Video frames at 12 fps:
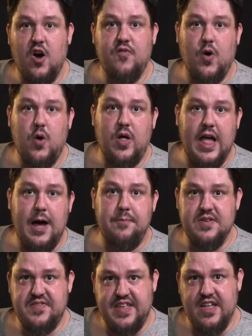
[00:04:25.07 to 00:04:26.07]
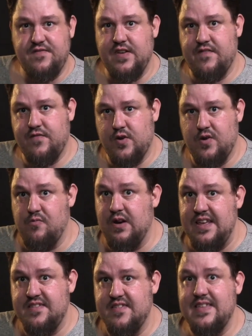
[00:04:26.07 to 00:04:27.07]
of all Herpa Scale 500
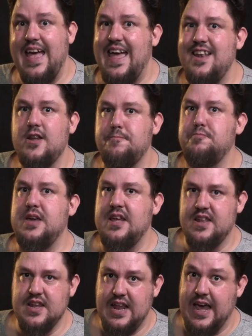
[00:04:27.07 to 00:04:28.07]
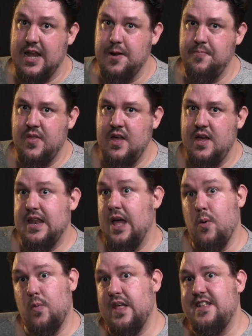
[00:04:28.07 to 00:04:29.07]
releases end up being delayed.
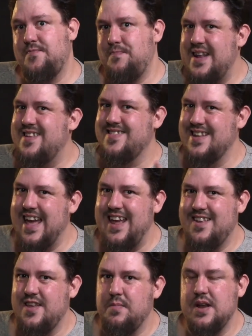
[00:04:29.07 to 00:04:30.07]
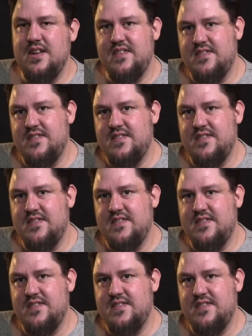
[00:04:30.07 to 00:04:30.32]
Now, that's better than 80, but it's